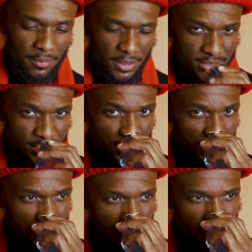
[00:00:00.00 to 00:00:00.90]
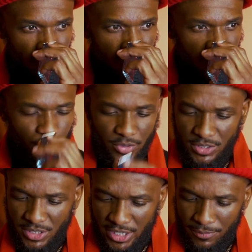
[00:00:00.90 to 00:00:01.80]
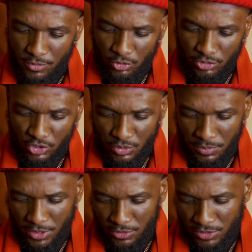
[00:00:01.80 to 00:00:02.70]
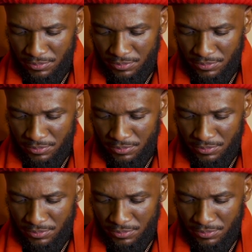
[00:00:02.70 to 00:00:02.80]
Because it is springtime, you're gonna smell